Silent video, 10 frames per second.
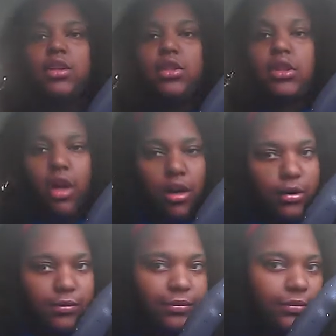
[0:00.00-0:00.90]

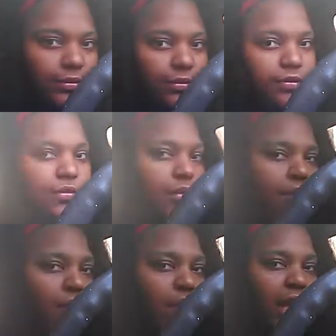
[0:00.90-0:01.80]
So
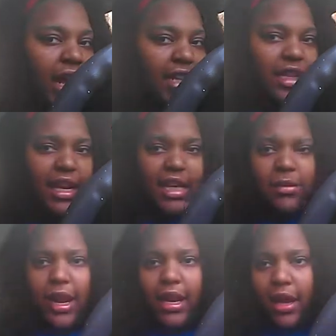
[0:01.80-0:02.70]
like I said, that's
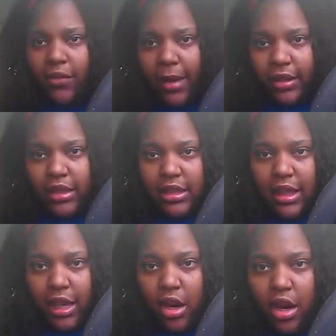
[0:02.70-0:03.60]
what I love about this
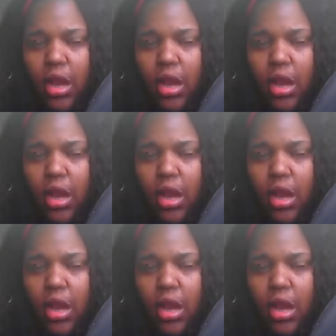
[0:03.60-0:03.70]
hair